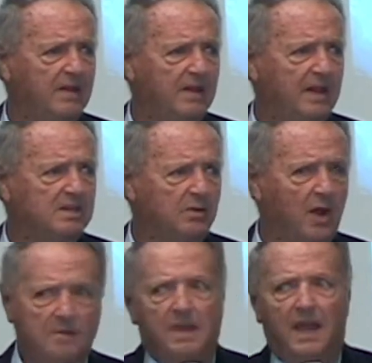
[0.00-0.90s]
He said, "Well,
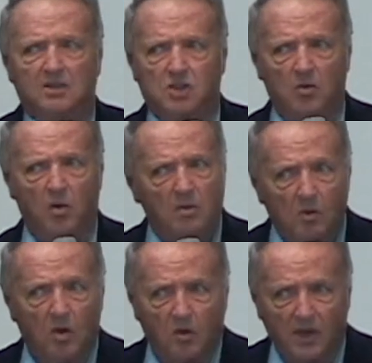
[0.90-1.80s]
let me ask you one
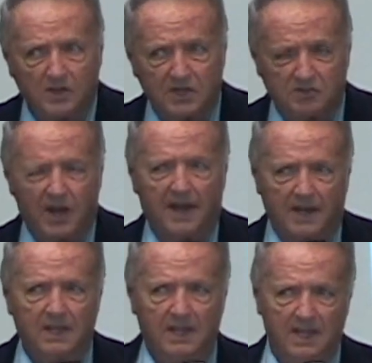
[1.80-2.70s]
more question." He's trying to
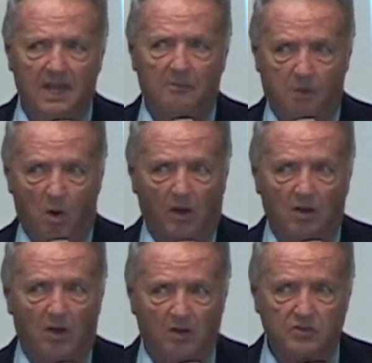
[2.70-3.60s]
get a point
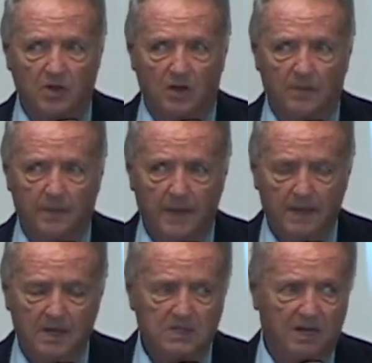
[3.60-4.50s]
across, you know.
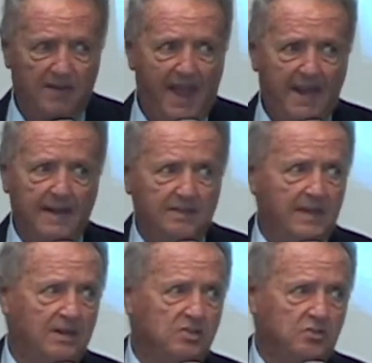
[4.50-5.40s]
He said, "If I had that
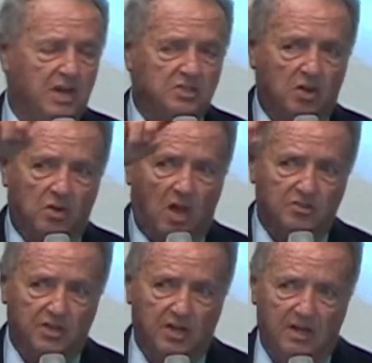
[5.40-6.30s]
thing stretched across
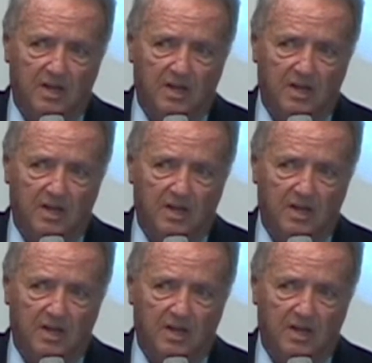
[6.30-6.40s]
there